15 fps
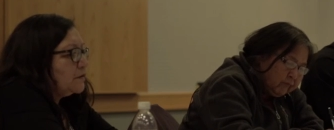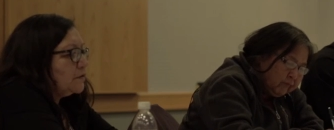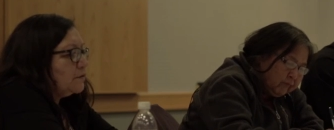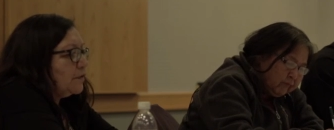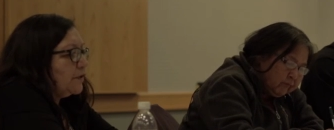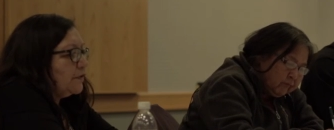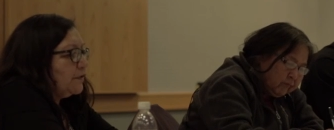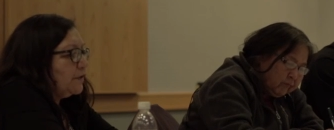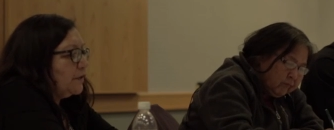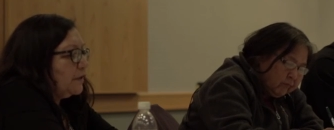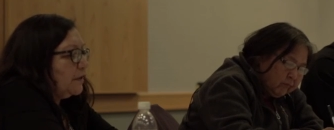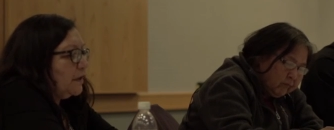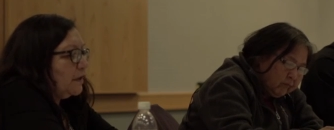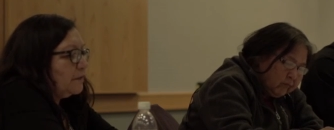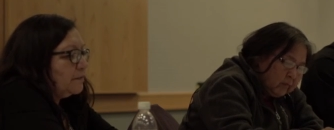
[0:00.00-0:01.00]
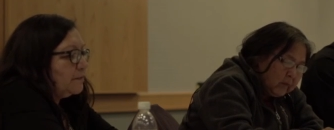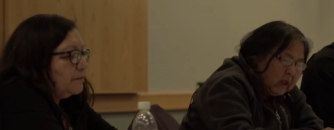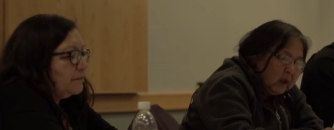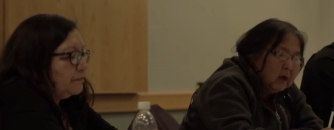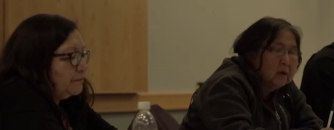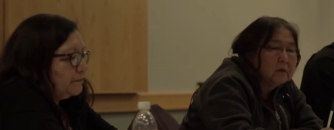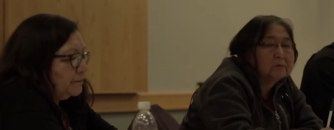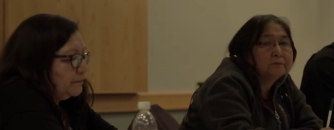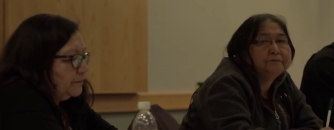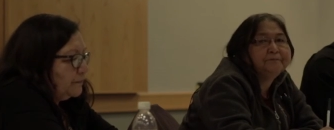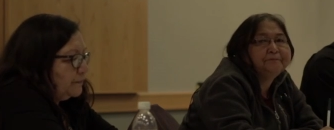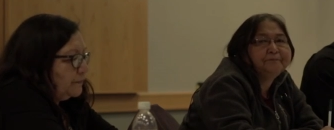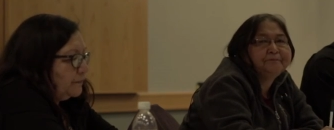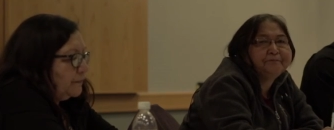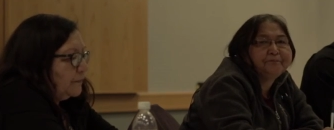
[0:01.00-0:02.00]
Speaker 1: so I think uh,
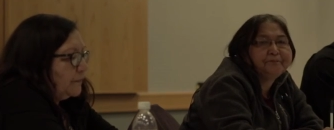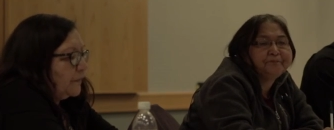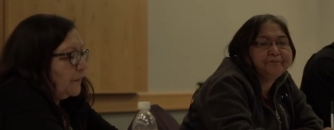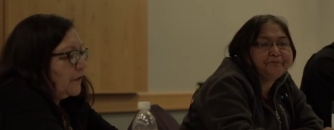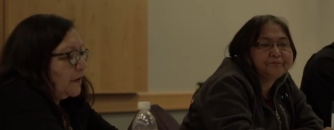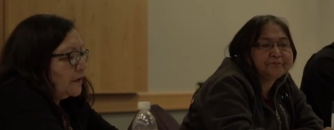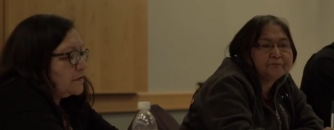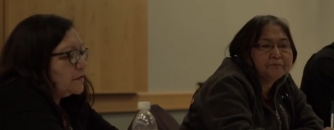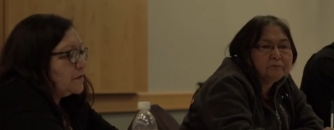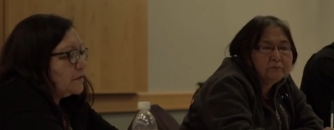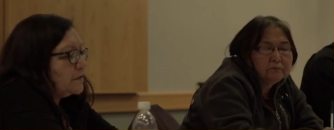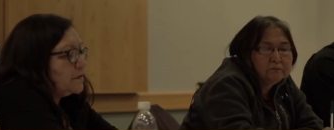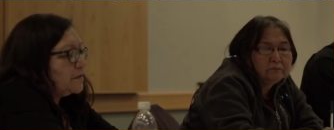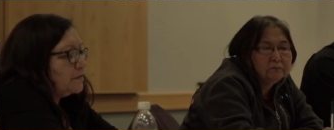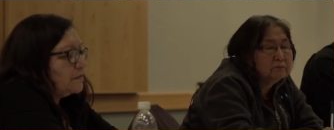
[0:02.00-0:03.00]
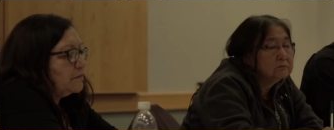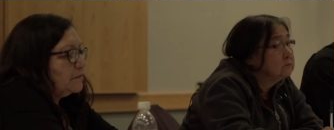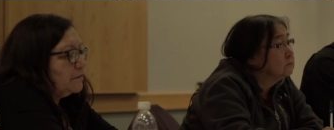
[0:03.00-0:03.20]
that's,